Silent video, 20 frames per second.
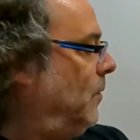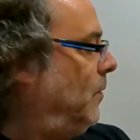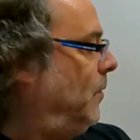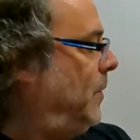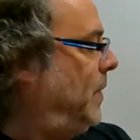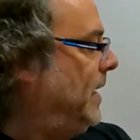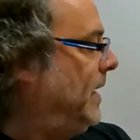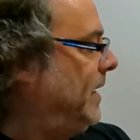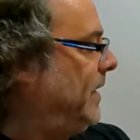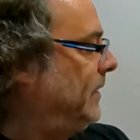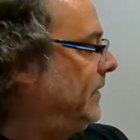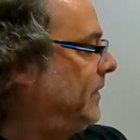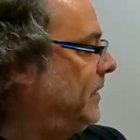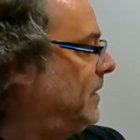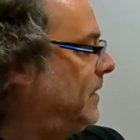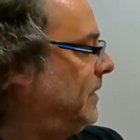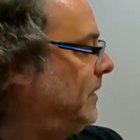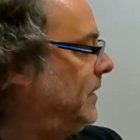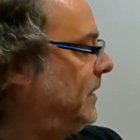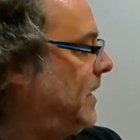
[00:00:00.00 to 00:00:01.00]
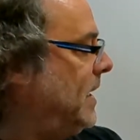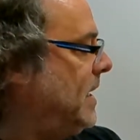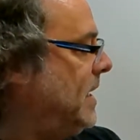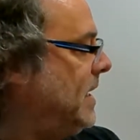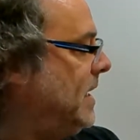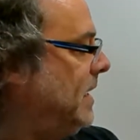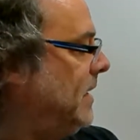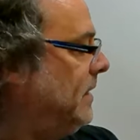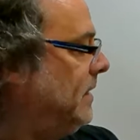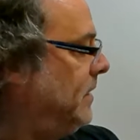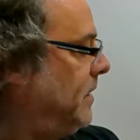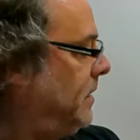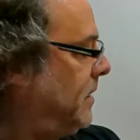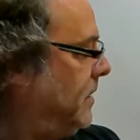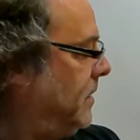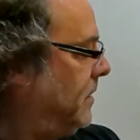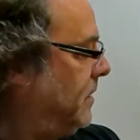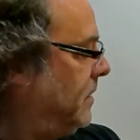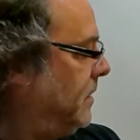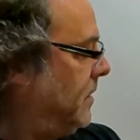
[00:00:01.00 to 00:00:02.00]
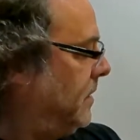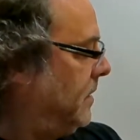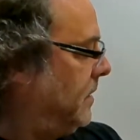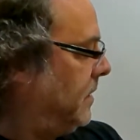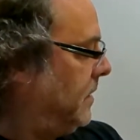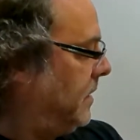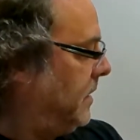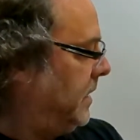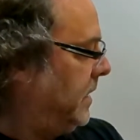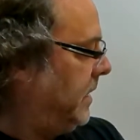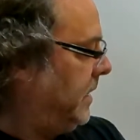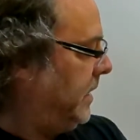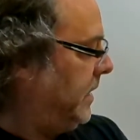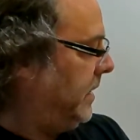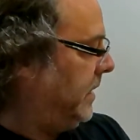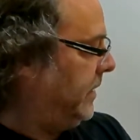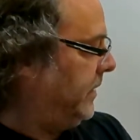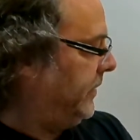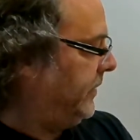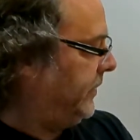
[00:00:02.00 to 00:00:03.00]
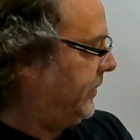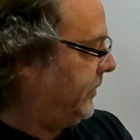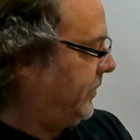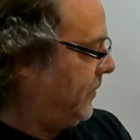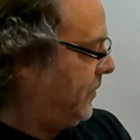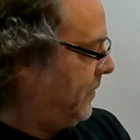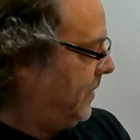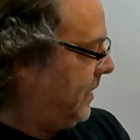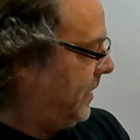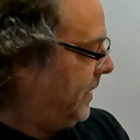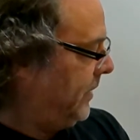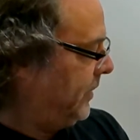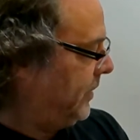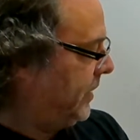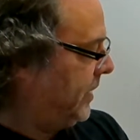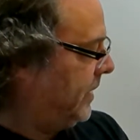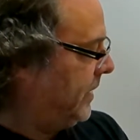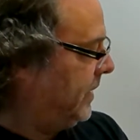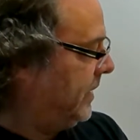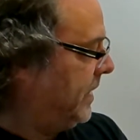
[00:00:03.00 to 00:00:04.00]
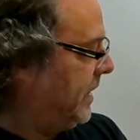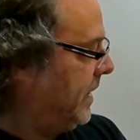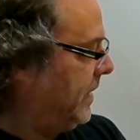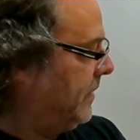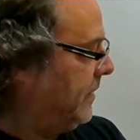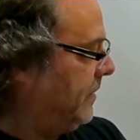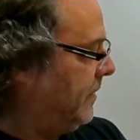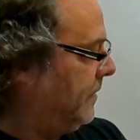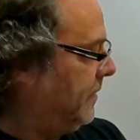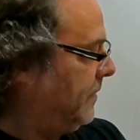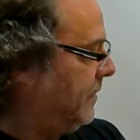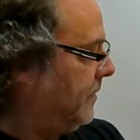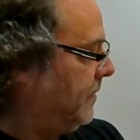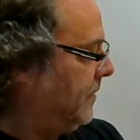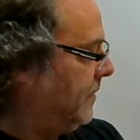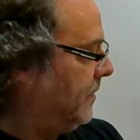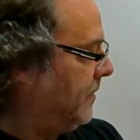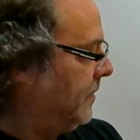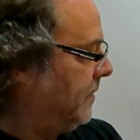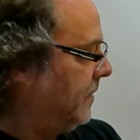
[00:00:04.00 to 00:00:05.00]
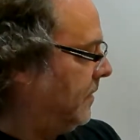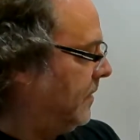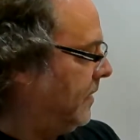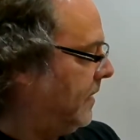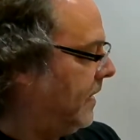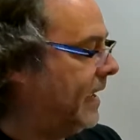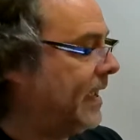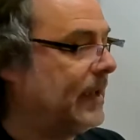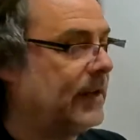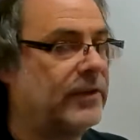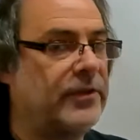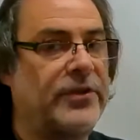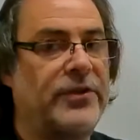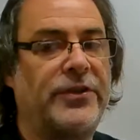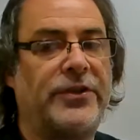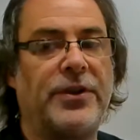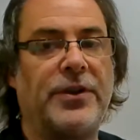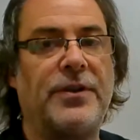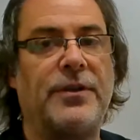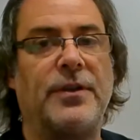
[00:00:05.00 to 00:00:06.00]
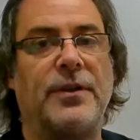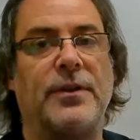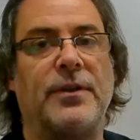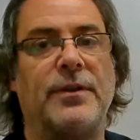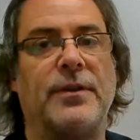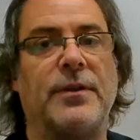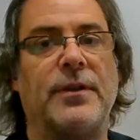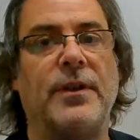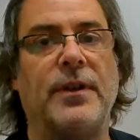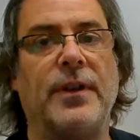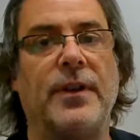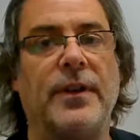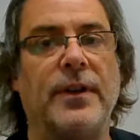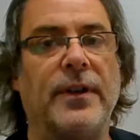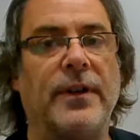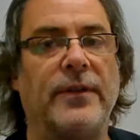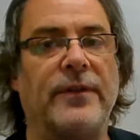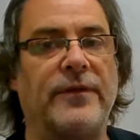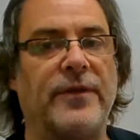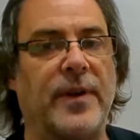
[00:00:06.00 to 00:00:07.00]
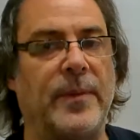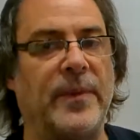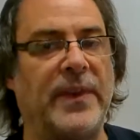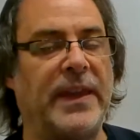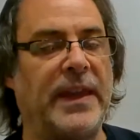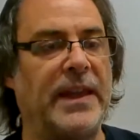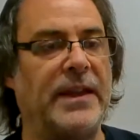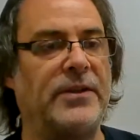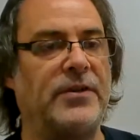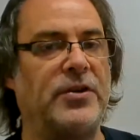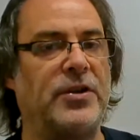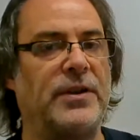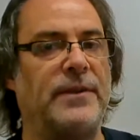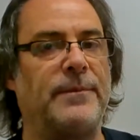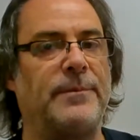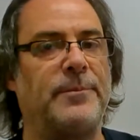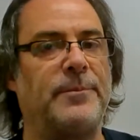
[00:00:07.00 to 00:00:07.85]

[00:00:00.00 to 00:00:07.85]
but it's contained in a storage container external from the engine.